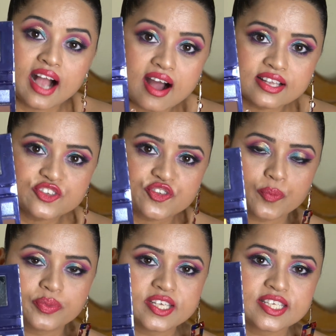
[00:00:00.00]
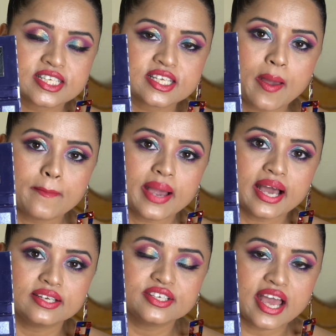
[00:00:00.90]
Cans from this
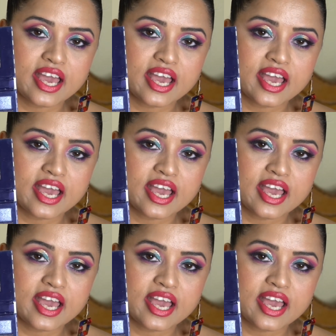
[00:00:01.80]
palette I